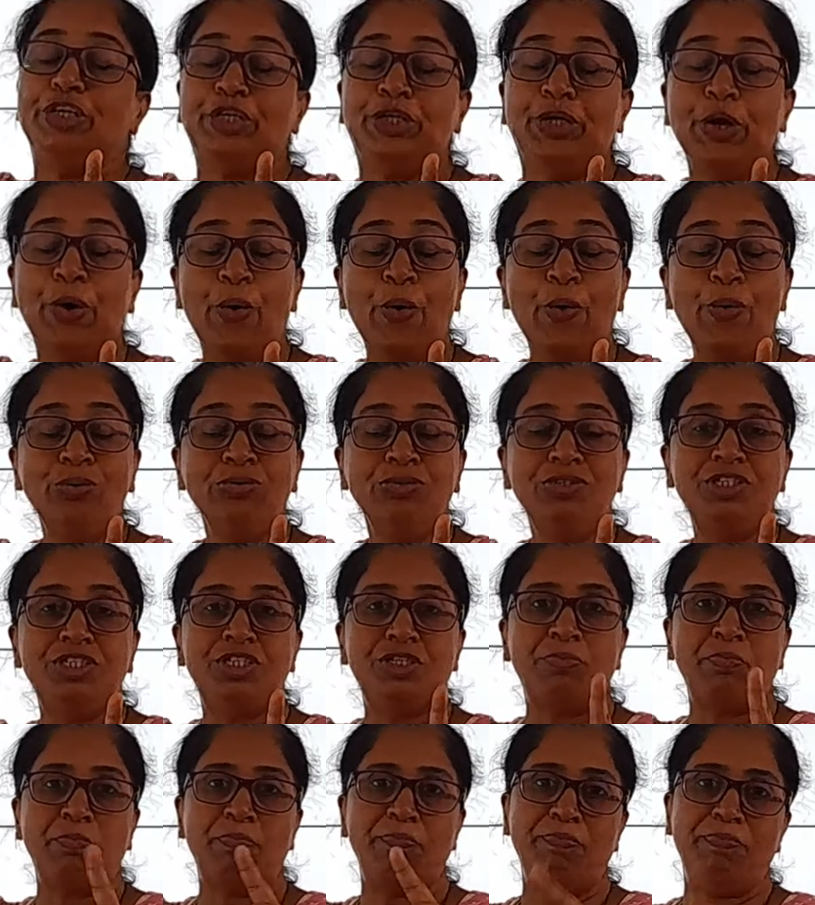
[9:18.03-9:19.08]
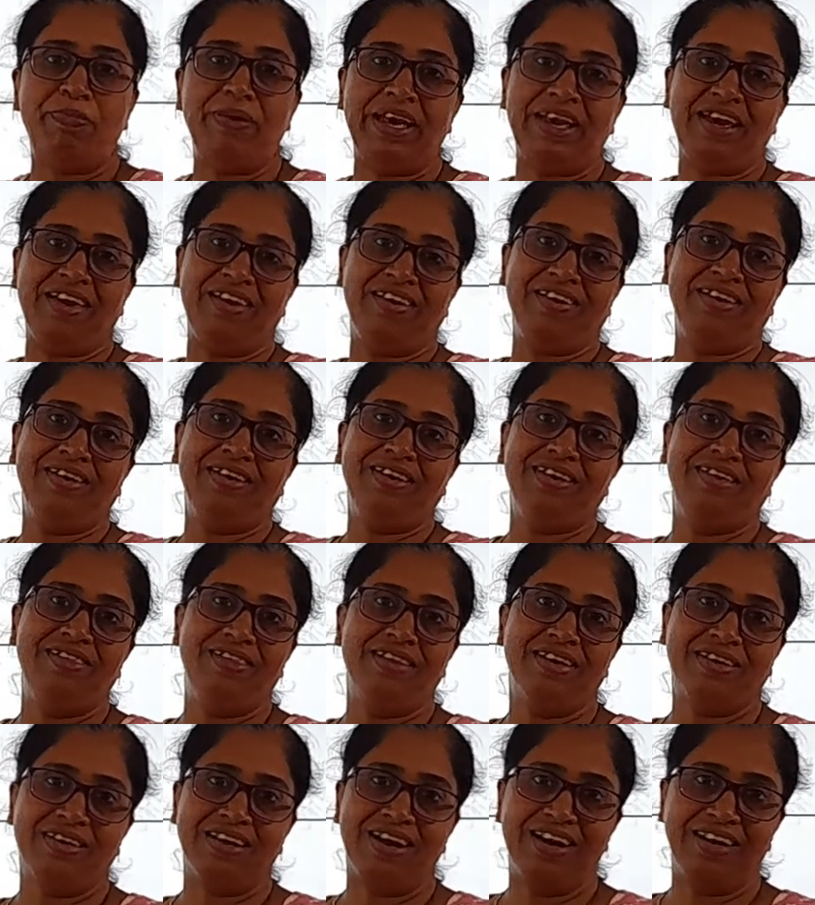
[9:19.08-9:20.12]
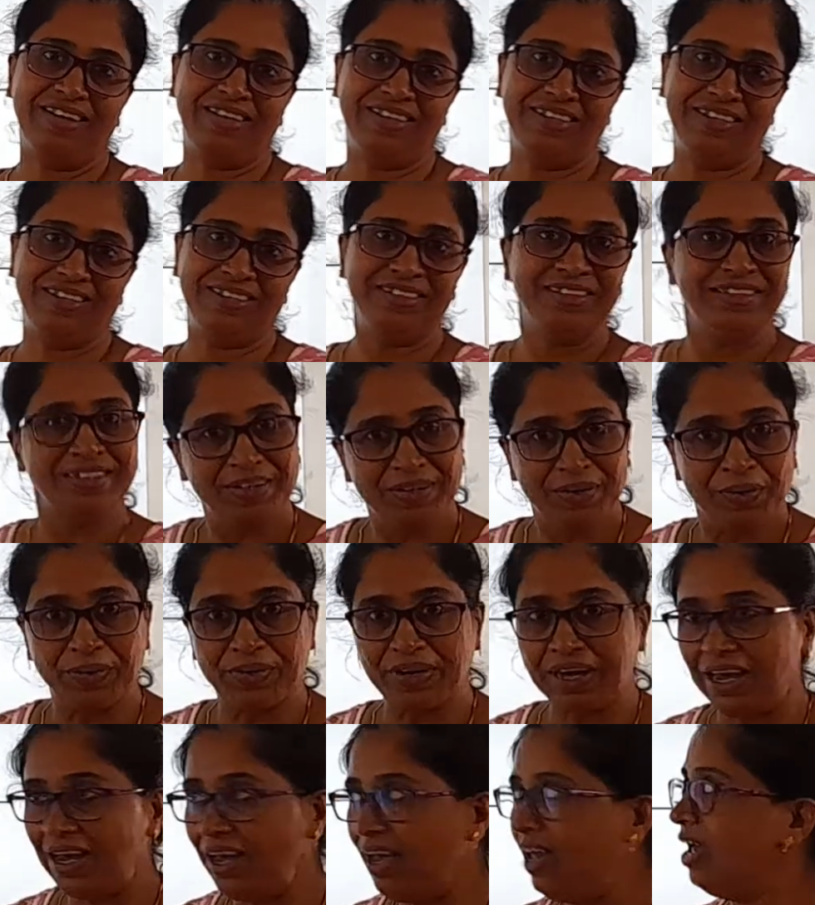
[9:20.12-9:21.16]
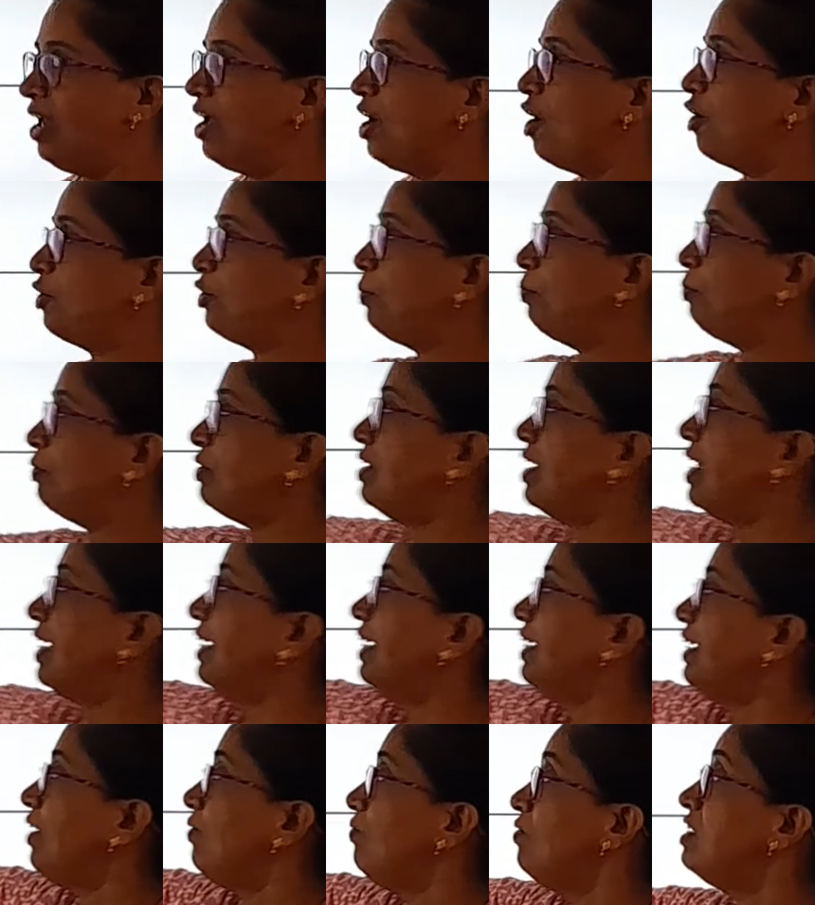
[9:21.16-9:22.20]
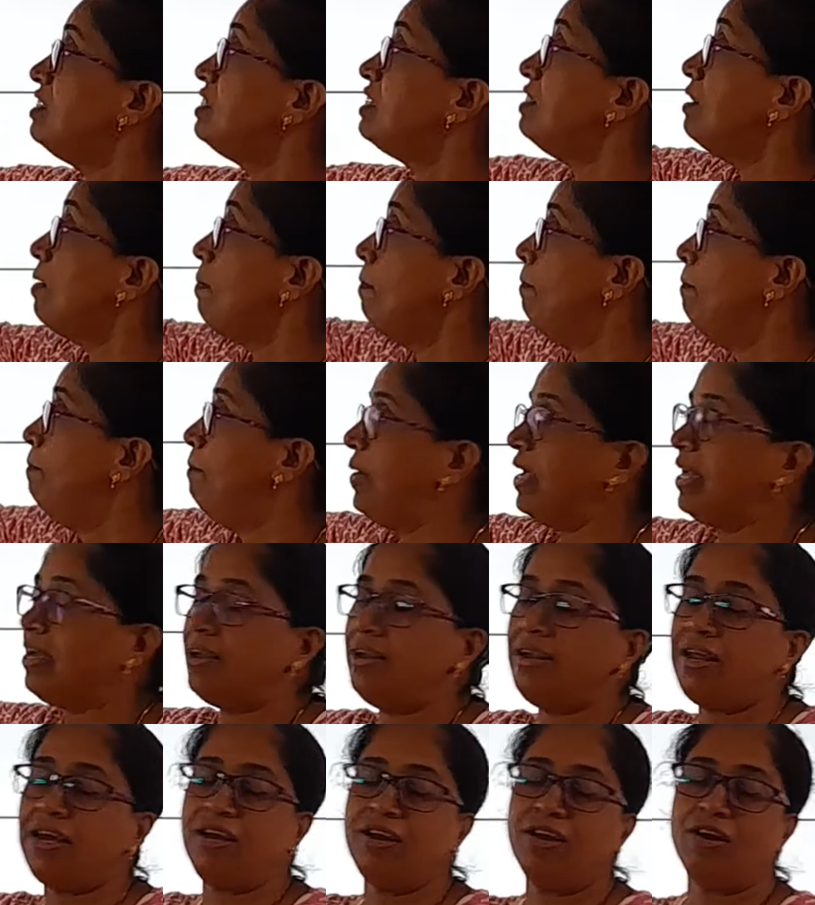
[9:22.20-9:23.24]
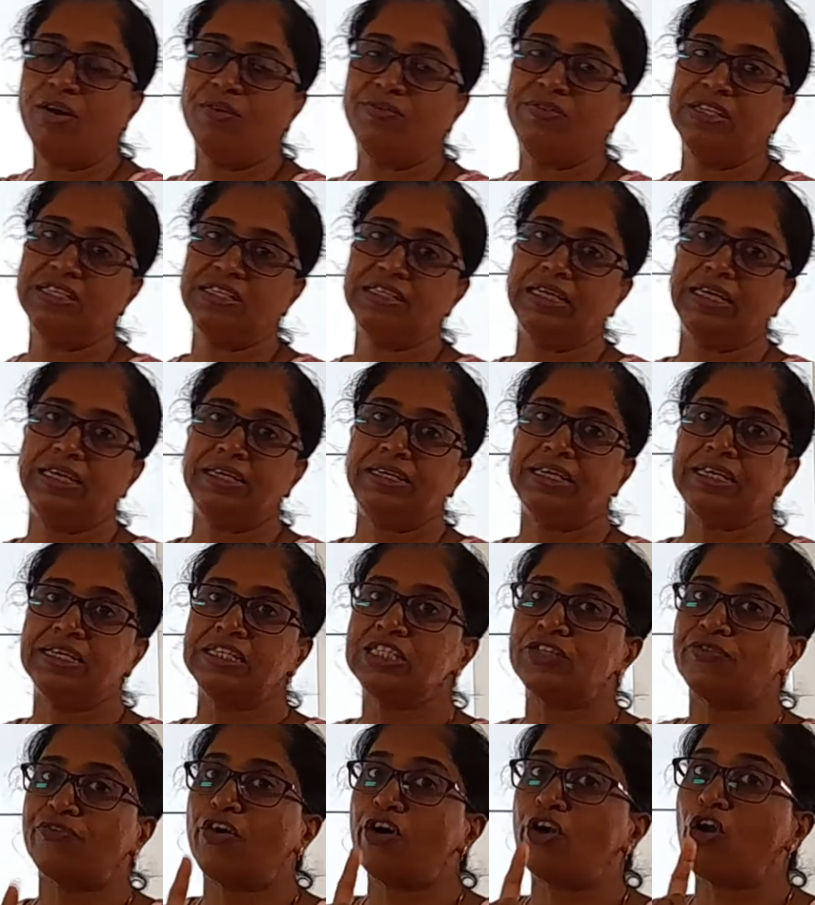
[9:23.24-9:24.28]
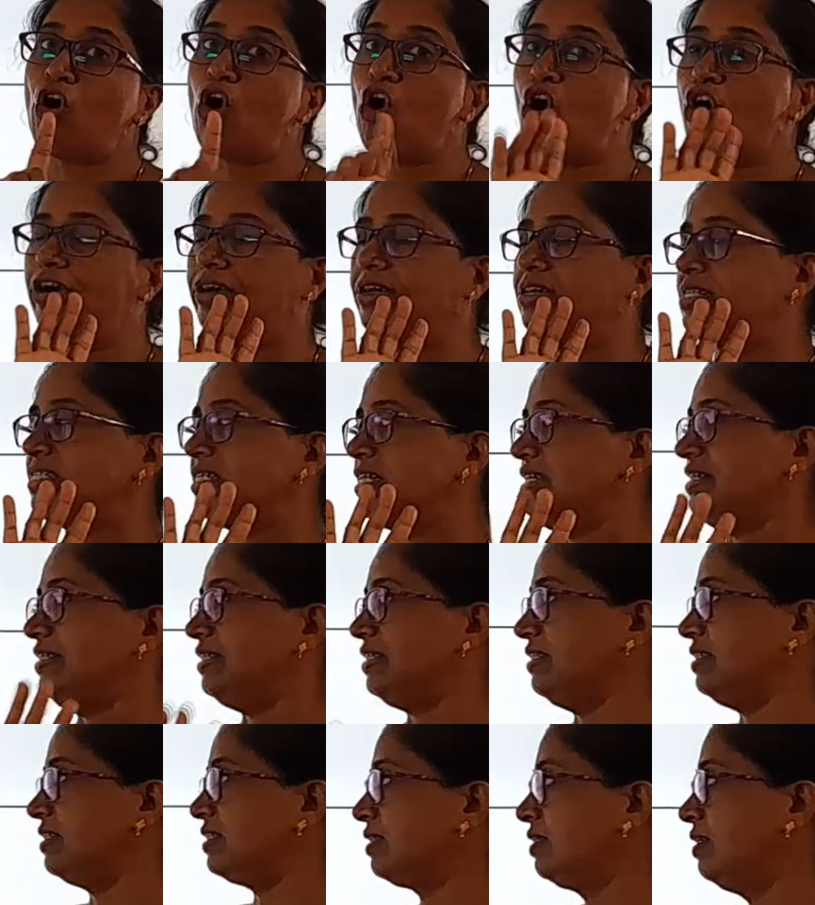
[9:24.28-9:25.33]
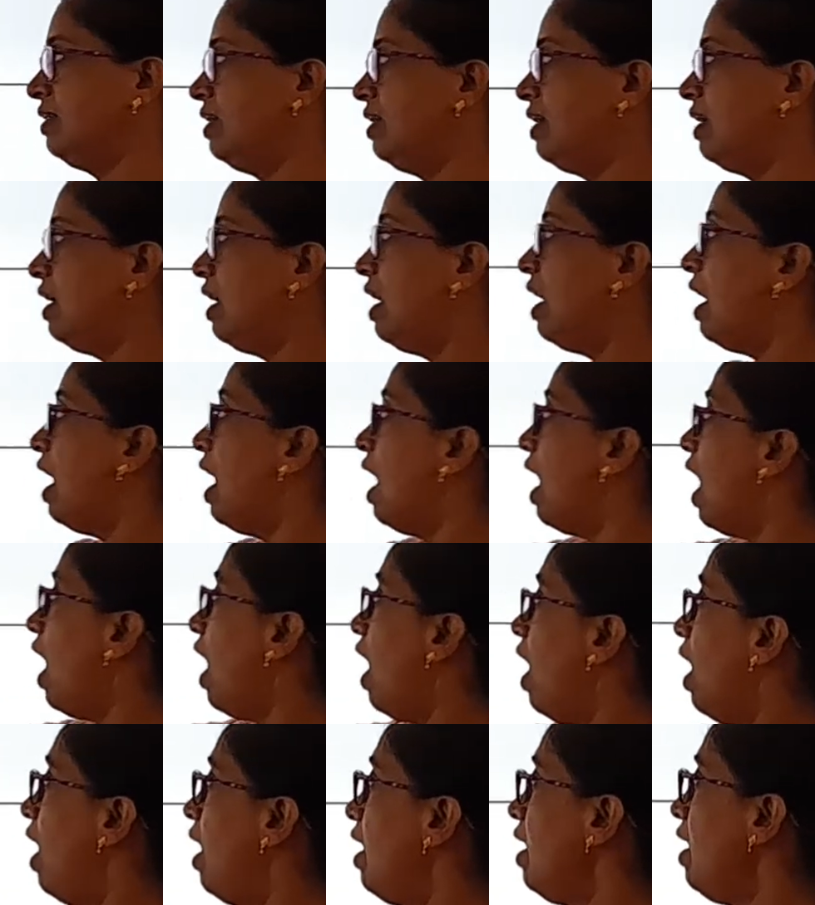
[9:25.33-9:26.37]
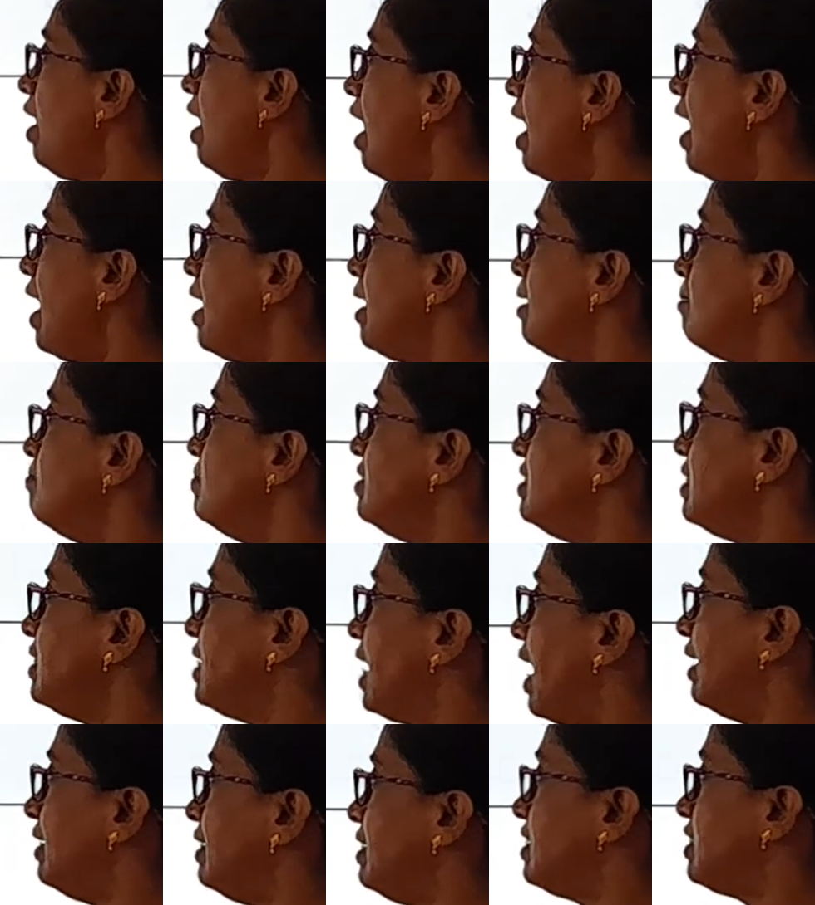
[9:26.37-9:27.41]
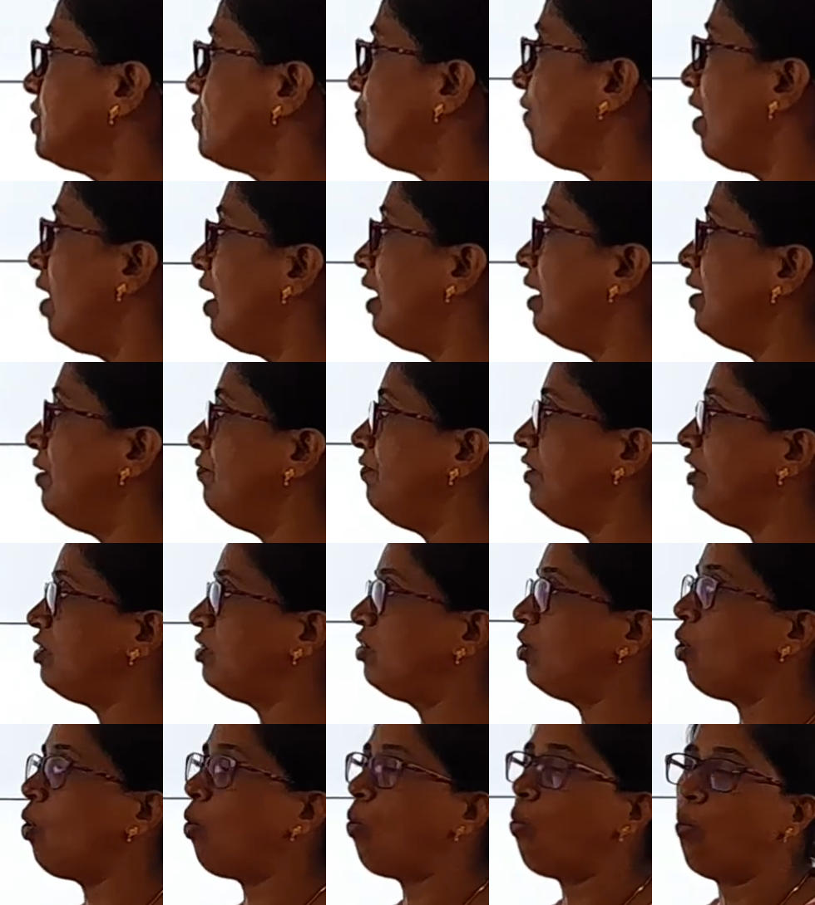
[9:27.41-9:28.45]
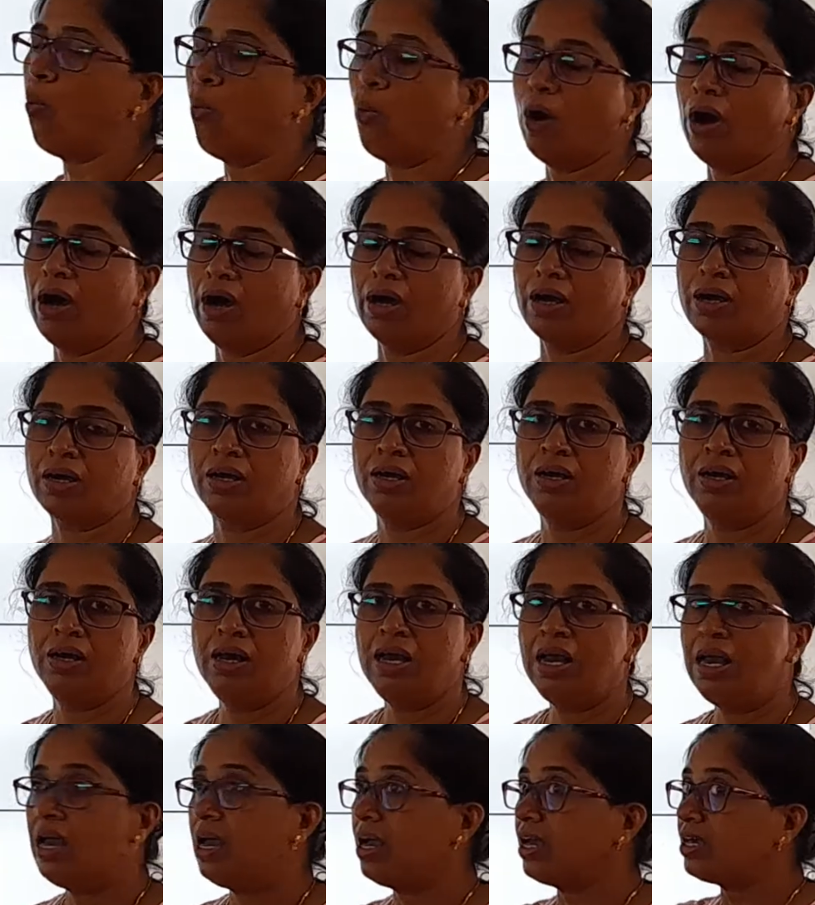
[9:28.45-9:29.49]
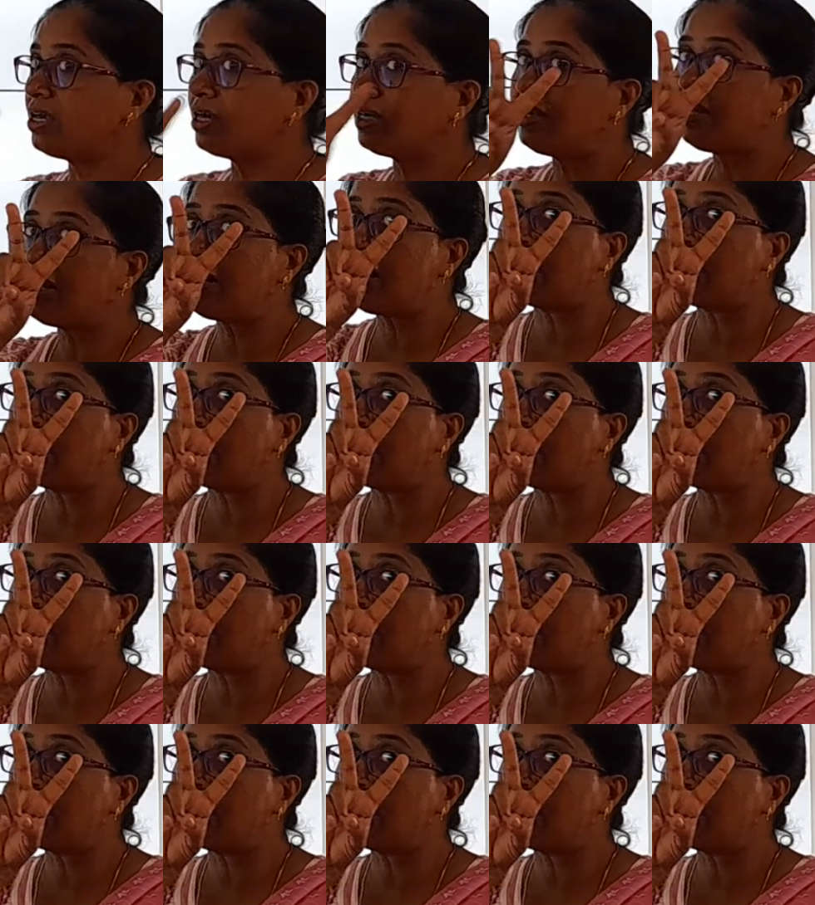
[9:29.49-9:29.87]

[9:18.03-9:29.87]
don't play in the garden. Okay, or to put negative words in the beginning of the sentence for order sentence. I am satisfied with your work. Here there